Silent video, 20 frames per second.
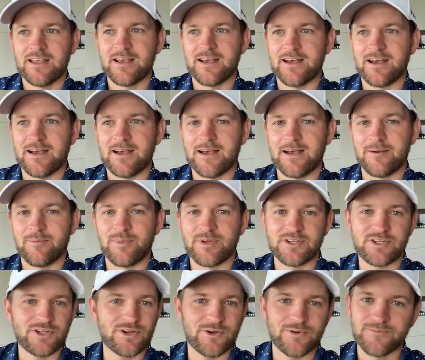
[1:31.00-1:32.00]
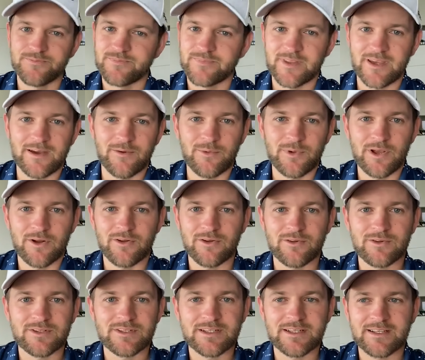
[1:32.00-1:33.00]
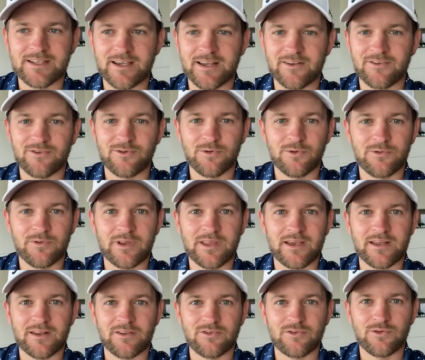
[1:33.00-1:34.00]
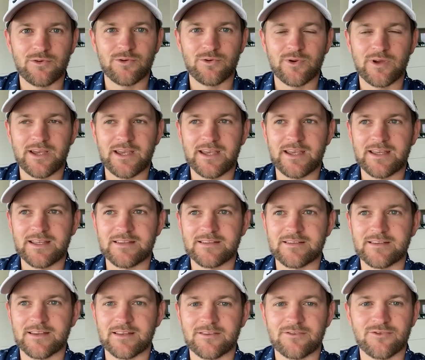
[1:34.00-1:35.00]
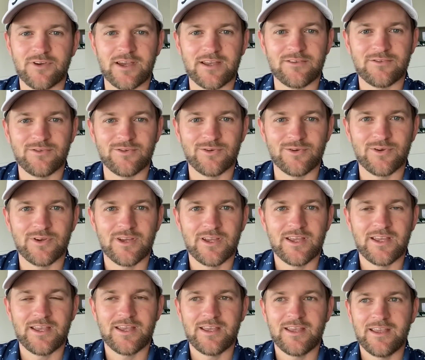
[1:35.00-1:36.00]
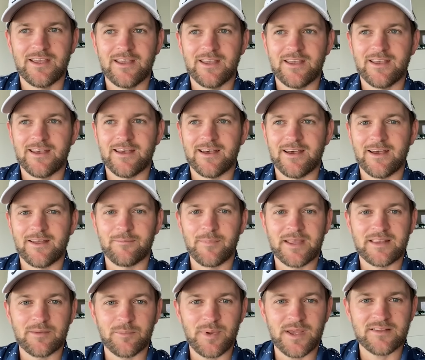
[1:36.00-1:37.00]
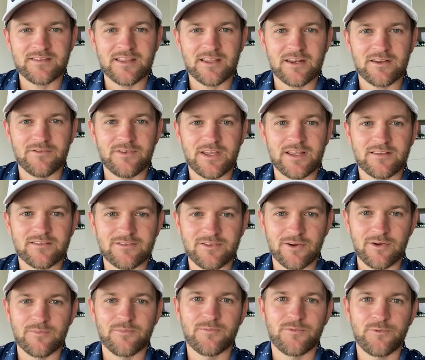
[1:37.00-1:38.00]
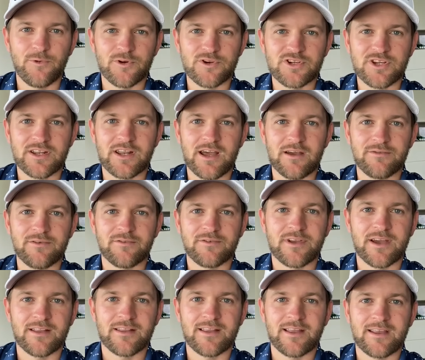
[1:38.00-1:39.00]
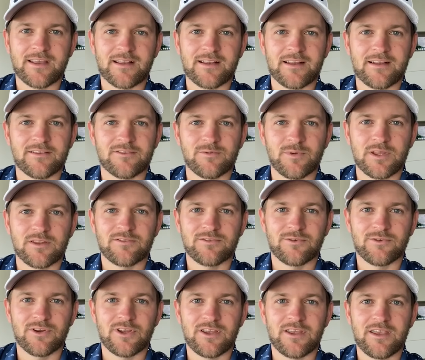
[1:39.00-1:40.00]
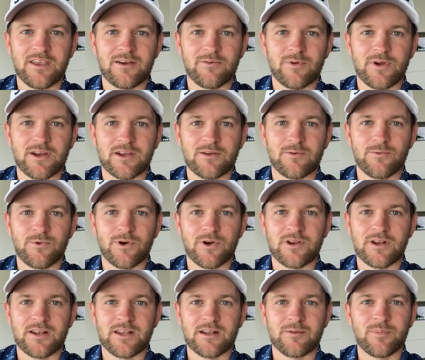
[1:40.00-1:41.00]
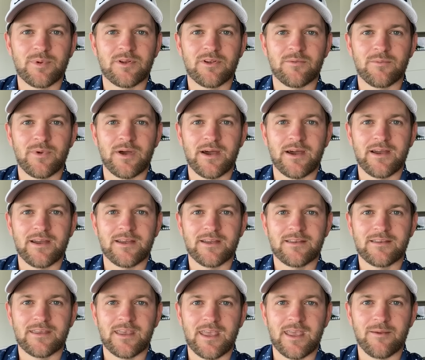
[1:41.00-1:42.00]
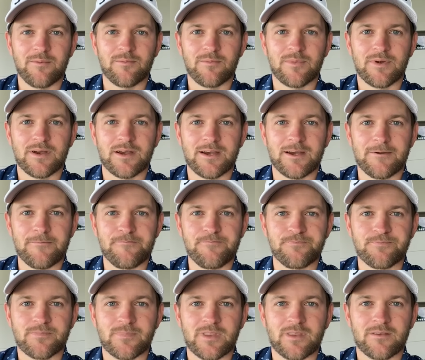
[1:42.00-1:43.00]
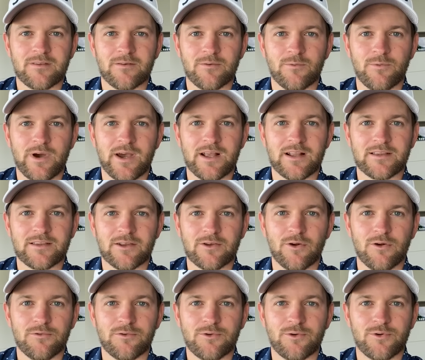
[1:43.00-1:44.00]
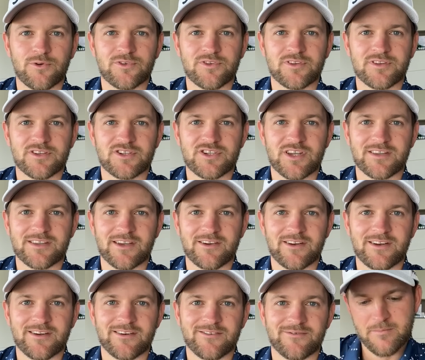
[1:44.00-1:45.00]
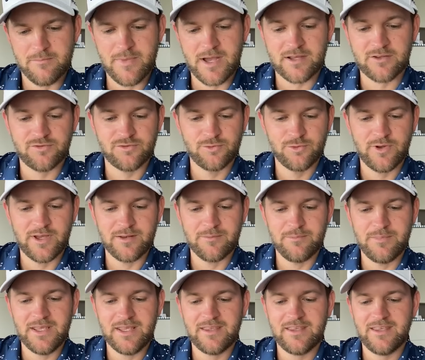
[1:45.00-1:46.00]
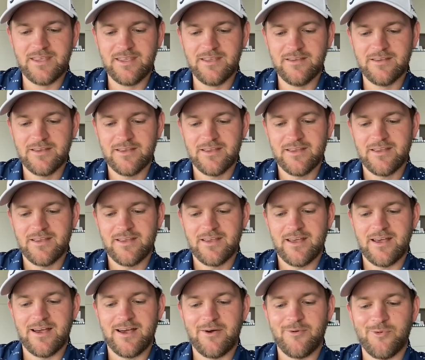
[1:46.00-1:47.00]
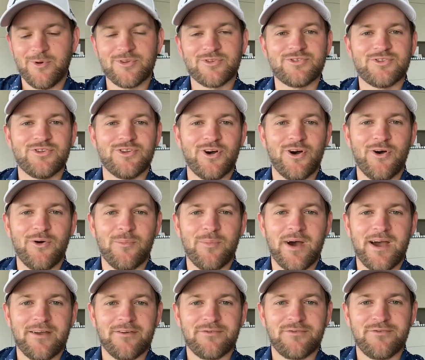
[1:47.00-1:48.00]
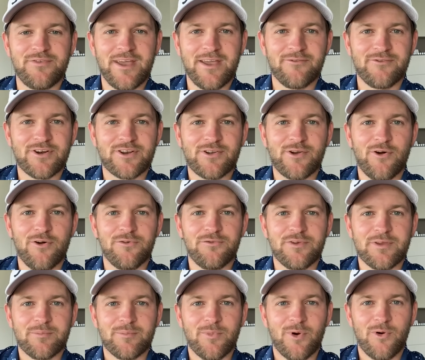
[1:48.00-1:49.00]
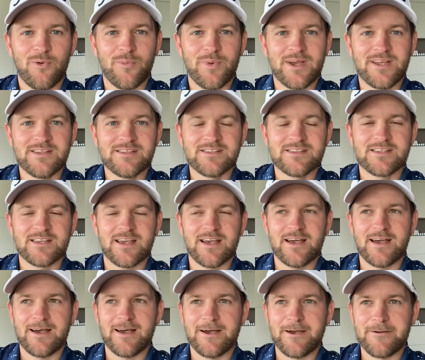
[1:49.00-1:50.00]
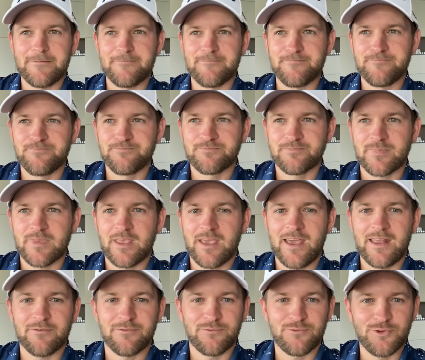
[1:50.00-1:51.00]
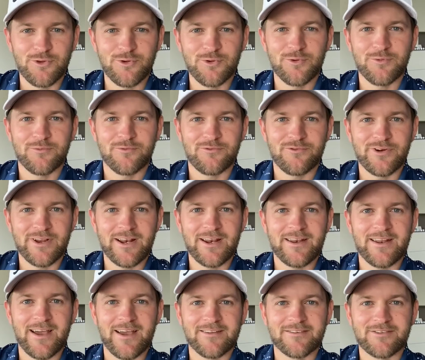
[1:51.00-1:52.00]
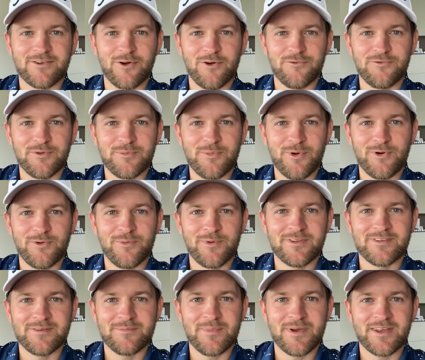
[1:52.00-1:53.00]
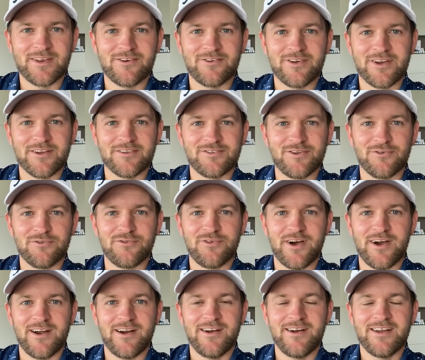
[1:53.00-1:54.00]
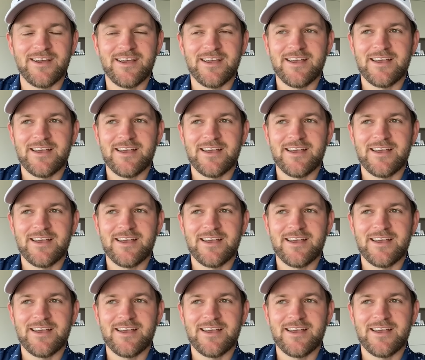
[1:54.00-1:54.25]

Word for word: Uh, but you know, uh, we all got to do what we got to do and uh, trying to uh, make the best out of it. So fortunately enough, I've got like a little swing studio here where I can work a little bit on my game um, while the golf courses are shut down here. Maxu and Mickey uh, want to know my favorite golfing moment. Um, had a few really nice golfing moments in my career so far.